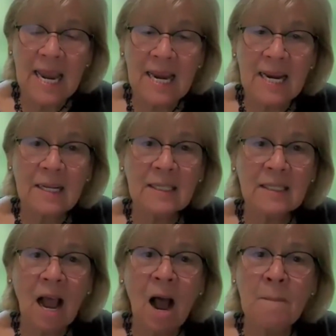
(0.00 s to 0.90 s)
It
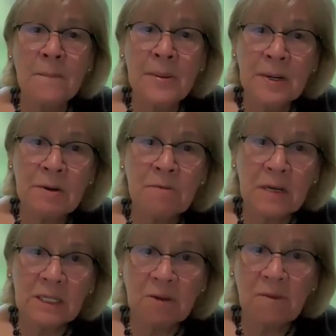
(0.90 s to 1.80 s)
is a bigger
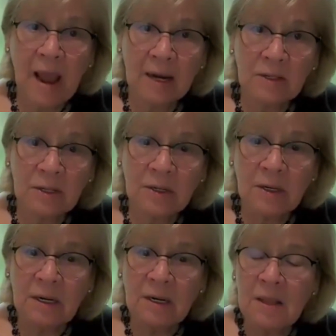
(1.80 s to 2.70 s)
risk factor
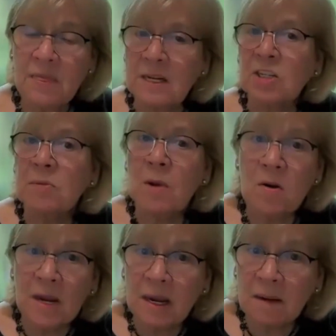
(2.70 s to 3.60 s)
than
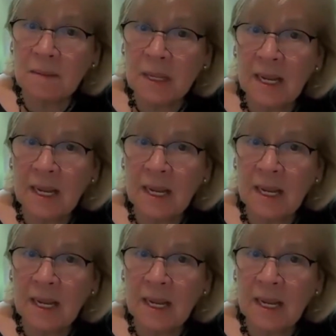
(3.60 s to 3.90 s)
smoking.